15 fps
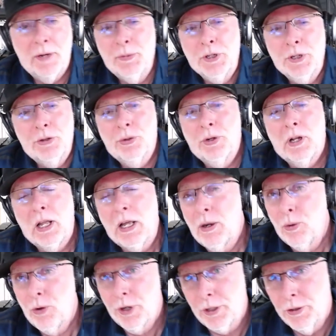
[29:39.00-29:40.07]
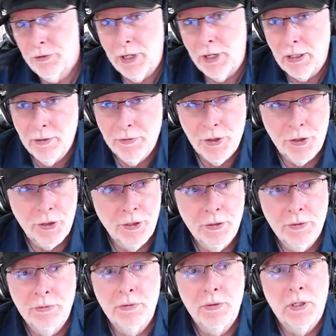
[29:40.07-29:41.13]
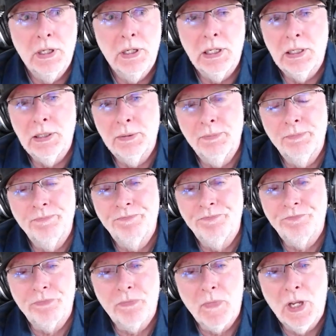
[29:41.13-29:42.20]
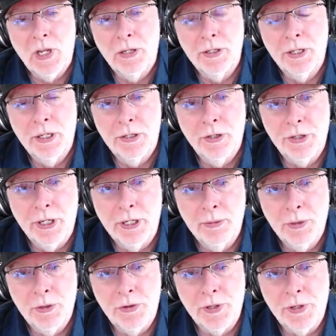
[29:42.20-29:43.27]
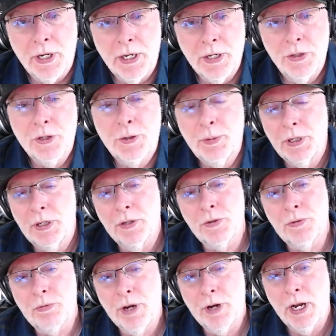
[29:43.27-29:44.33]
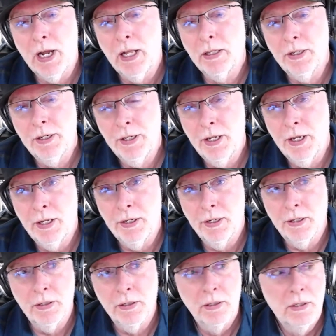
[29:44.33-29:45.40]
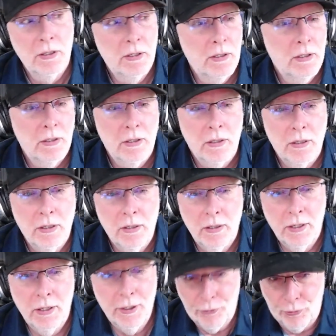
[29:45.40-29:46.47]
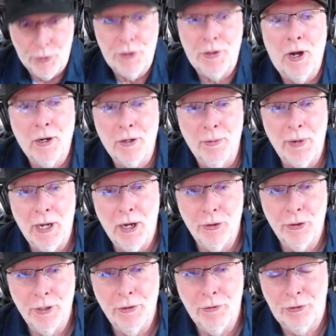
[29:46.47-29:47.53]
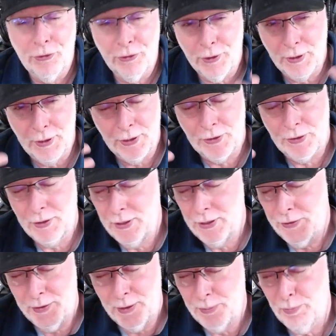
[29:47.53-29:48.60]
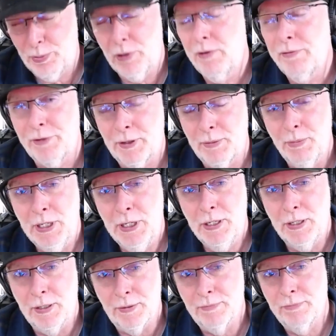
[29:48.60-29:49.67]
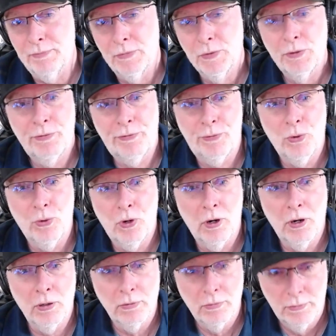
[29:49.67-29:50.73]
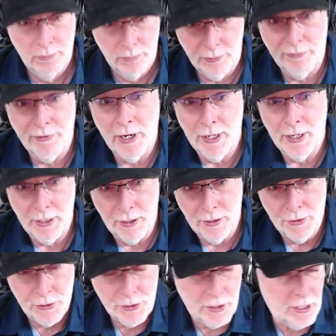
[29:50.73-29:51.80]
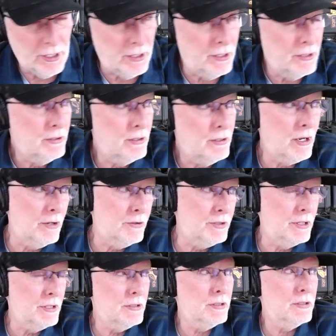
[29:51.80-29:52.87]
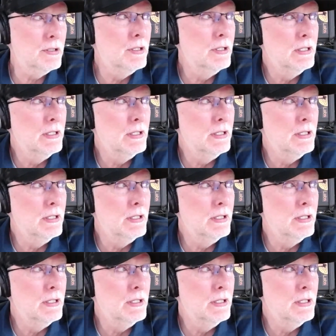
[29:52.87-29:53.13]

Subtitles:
been doing a lot of work in television. on the entertainment side, just because reality data, as we talked about, is the perfect medium for providing understanding, context.